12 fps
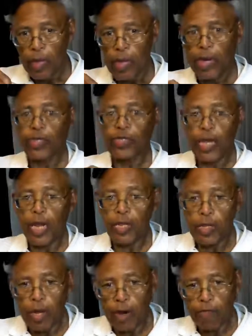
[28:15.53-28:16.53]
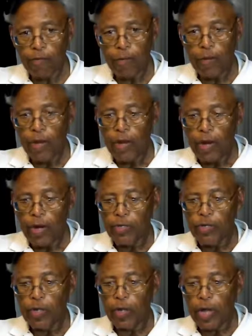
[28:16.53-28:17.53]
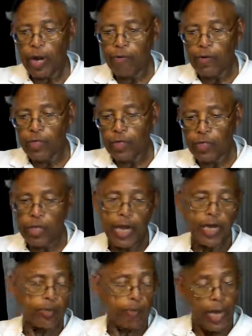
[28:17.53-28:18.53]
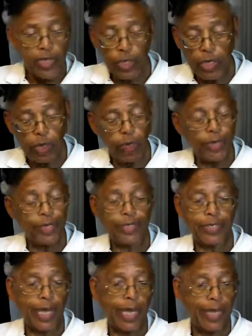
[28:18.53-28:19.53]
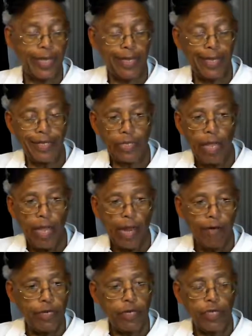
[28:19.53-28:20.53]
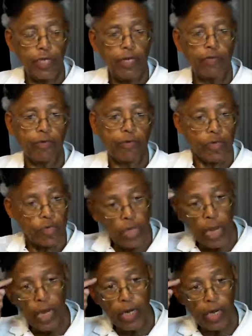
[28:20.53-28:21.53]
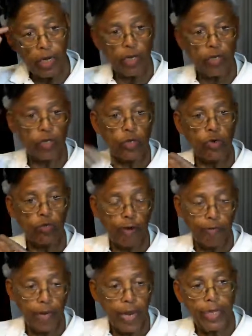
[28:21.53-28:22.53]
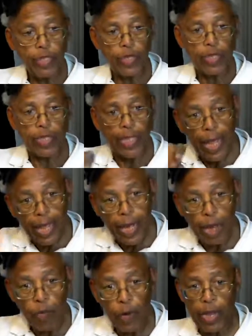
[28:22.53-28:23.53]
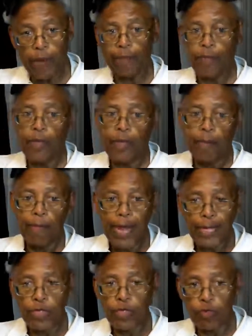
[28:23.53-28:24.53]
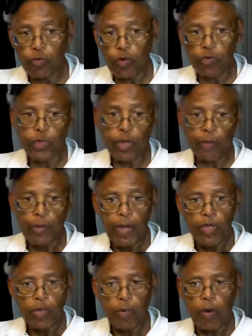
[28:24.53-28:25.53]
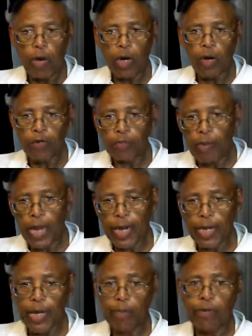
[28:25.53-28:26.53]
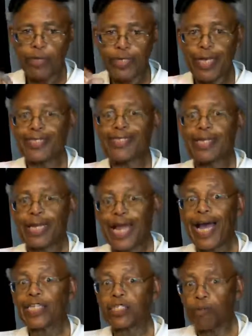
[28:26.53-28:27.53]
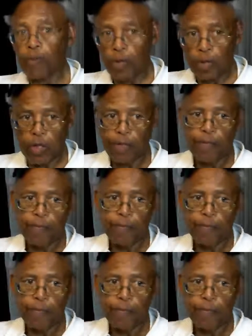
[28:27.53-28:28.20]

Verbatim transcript: and I stayed there until I reached the stage. Basically, what he's saying is, I reached the stage of understanding this new revelation. Then I went back to Jerusalem. So Paul goes back and he presents the gospel